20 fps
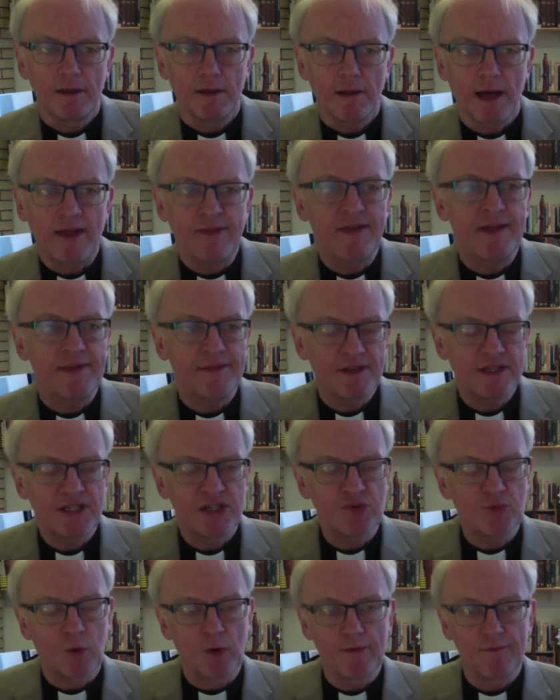I think this
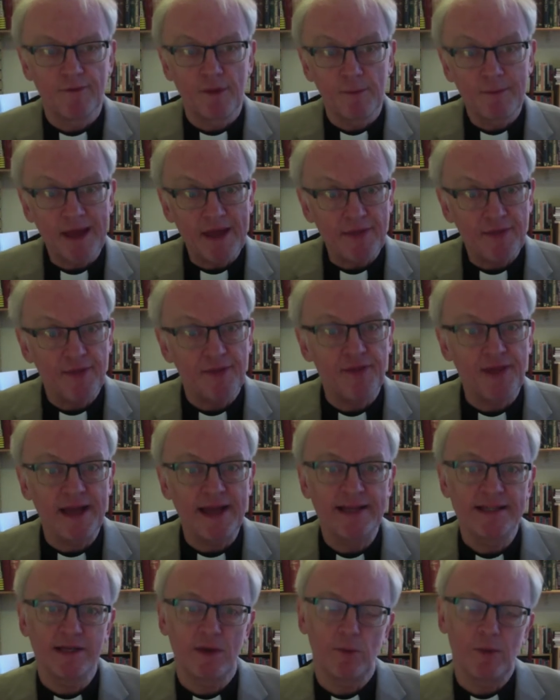is one of the main
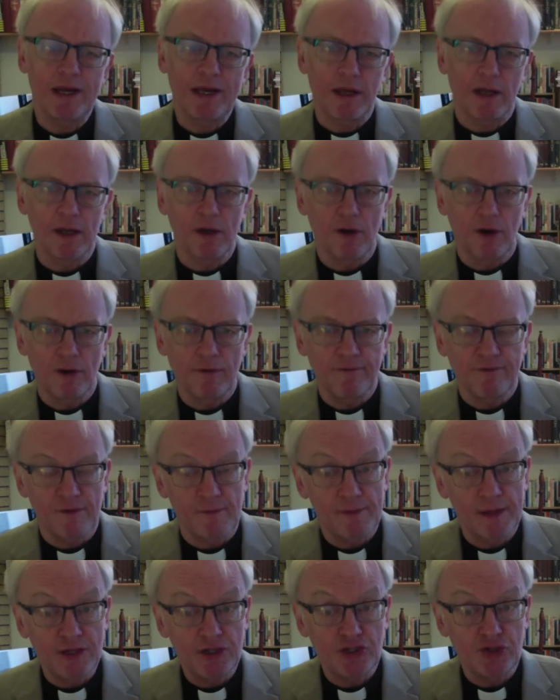things that we can learn
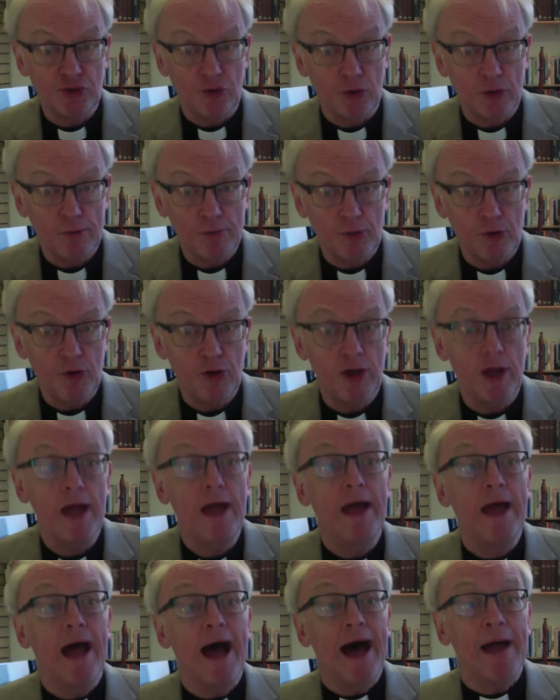from this short book.
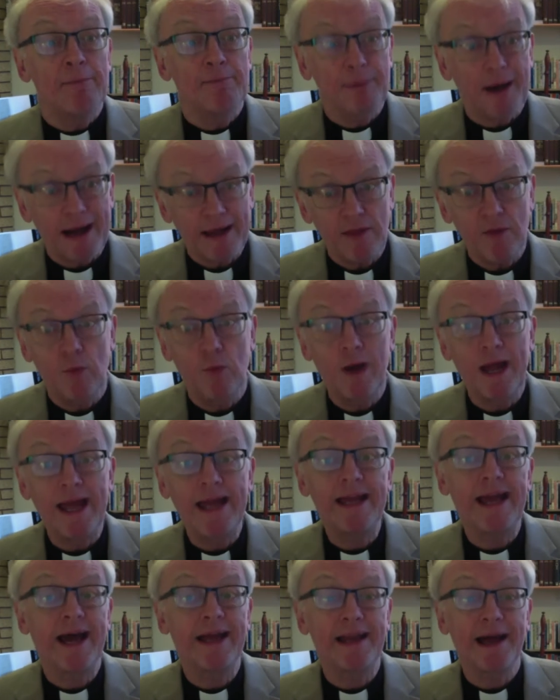And by the
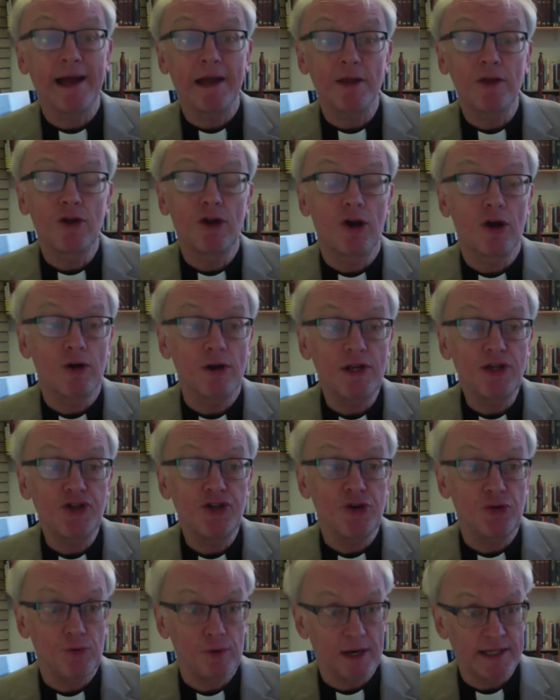way, can I encourage
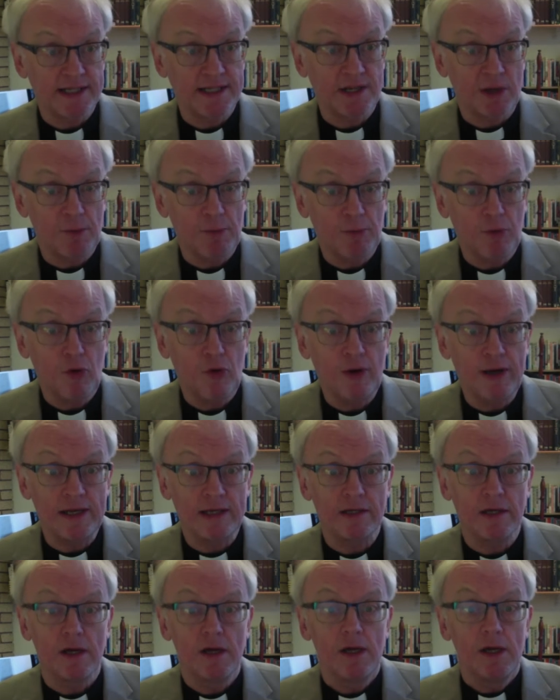you at some
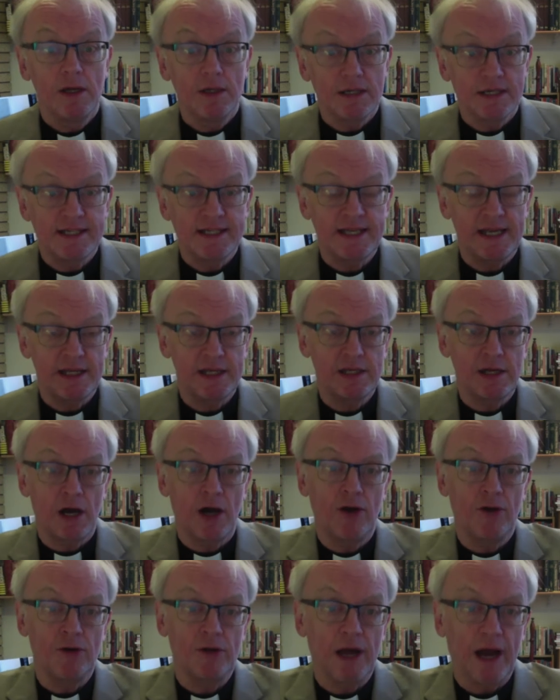point to sit
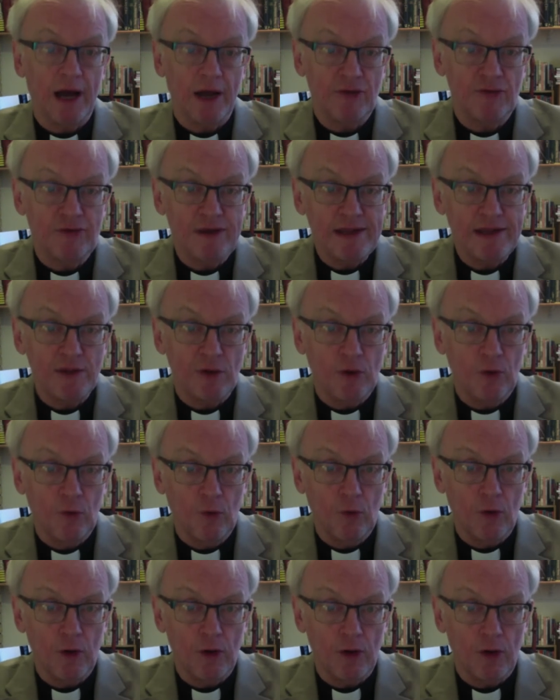down and read the
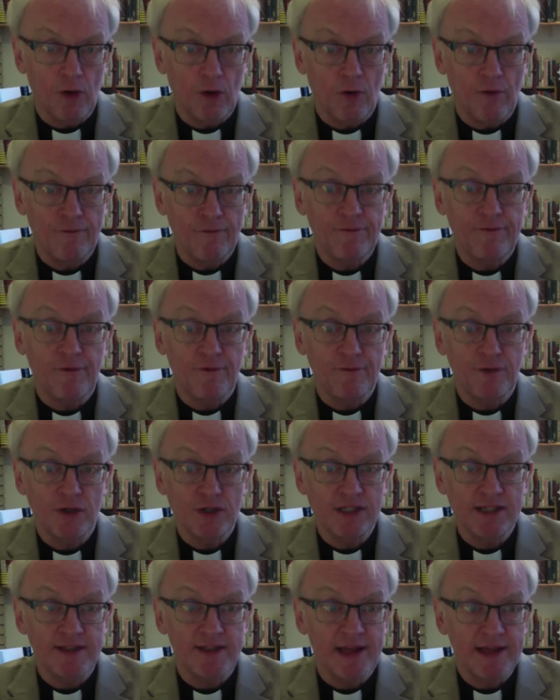whole of 1
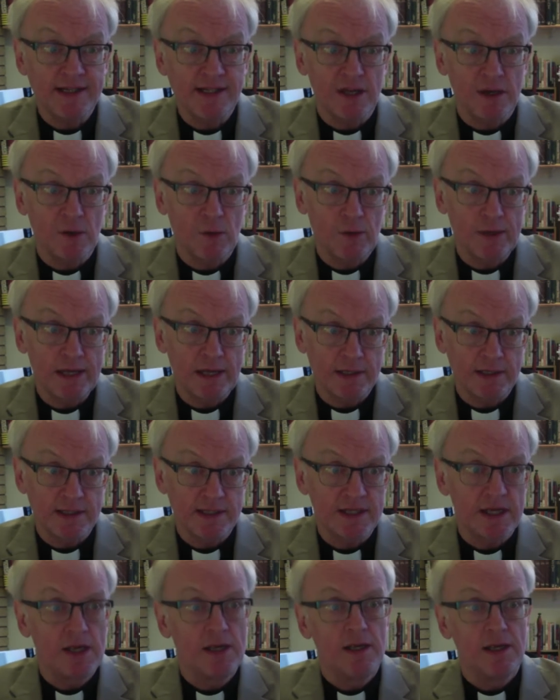
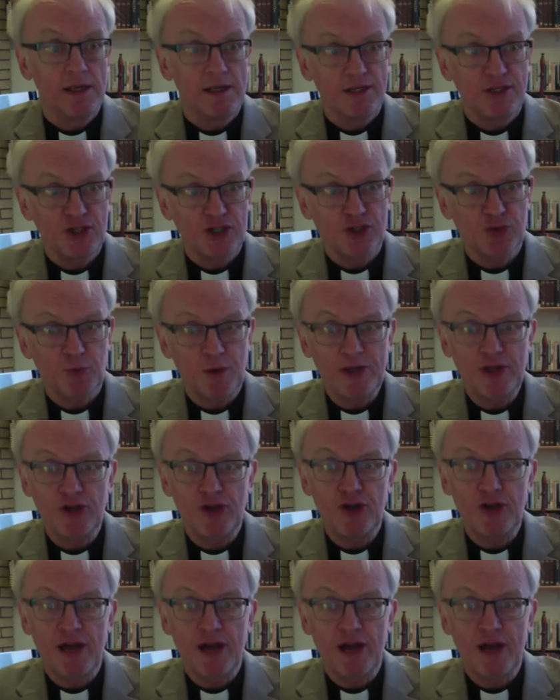Thessalonians just when you